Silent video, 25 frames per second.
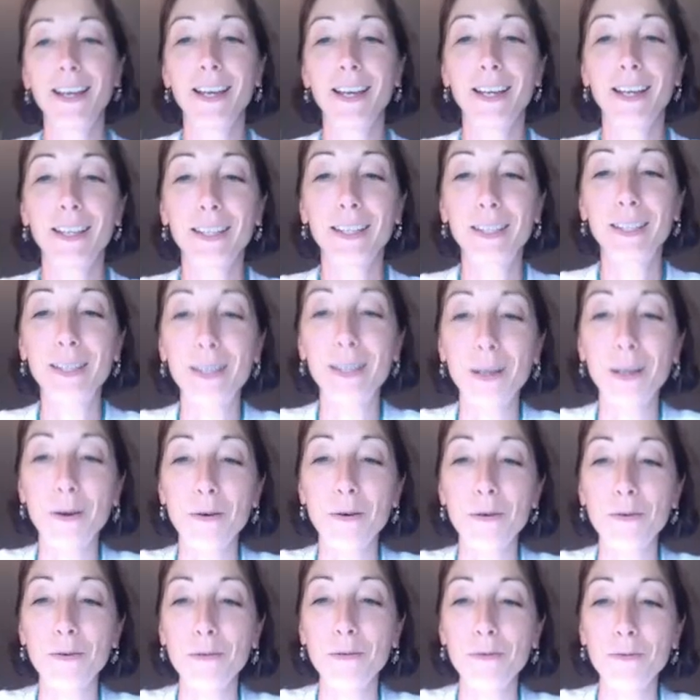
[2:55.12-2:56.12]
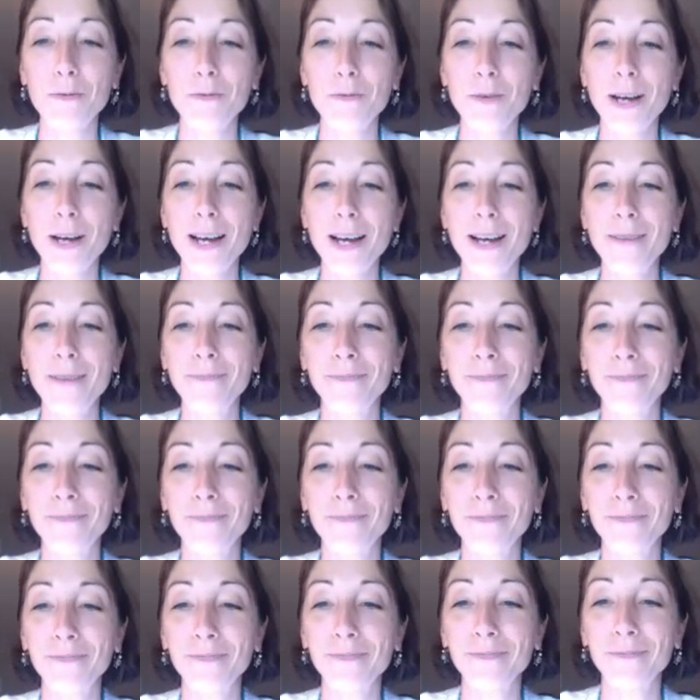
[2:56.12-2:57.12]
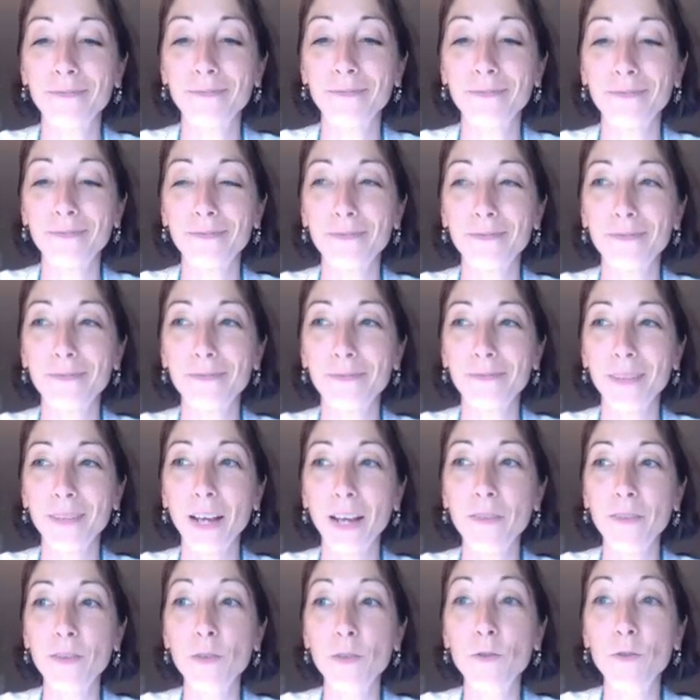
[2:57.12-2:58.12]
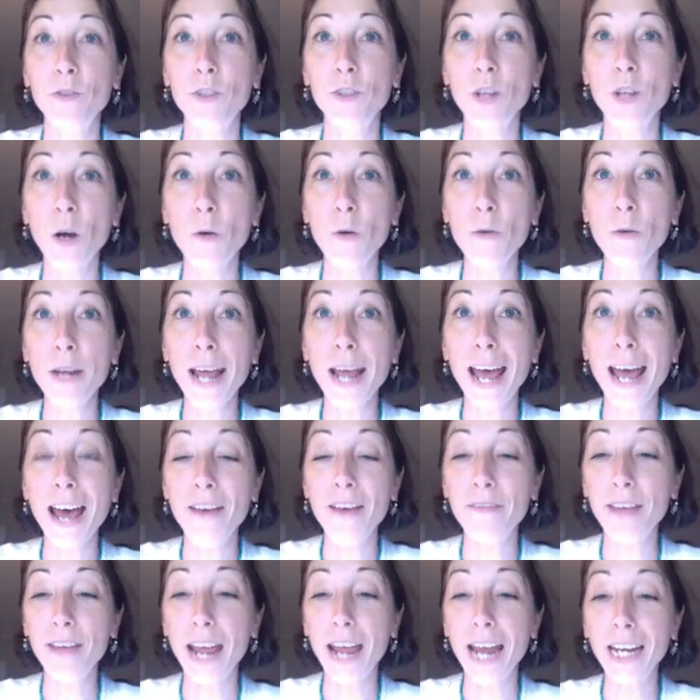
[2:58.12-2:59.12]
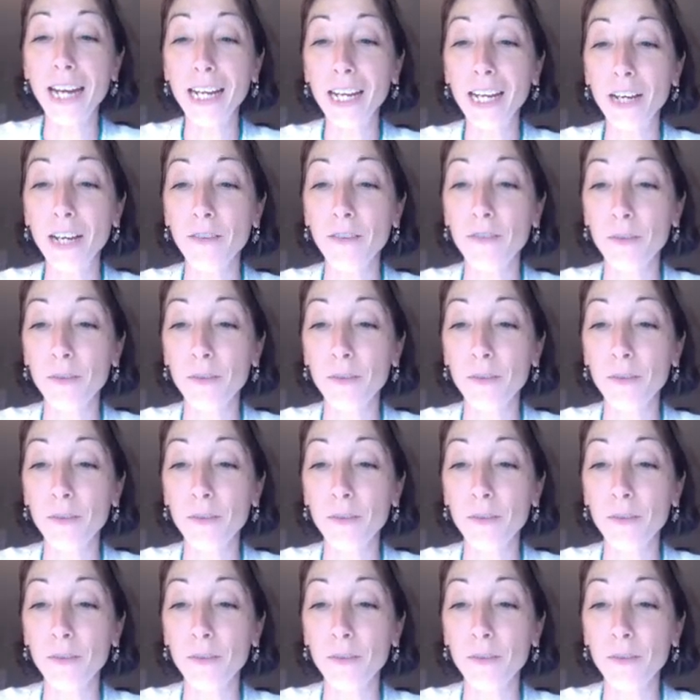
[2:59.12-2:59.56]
So if you don't have any of the